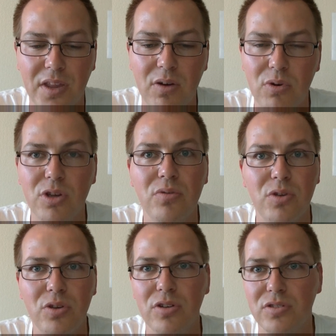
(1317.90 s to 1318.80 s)
where
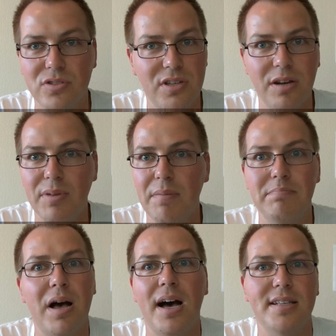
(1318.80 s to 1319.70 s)
it's going to be
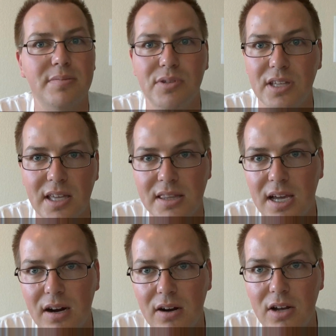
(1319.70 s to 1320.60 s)
impossible to get
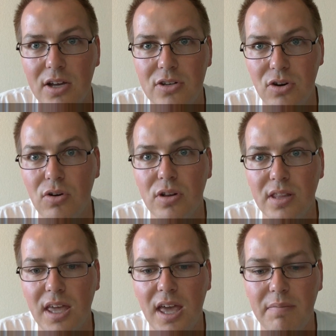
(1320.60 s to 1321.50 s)
there during
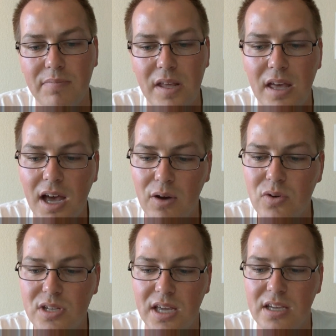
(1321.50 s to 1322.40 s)
the game, I would take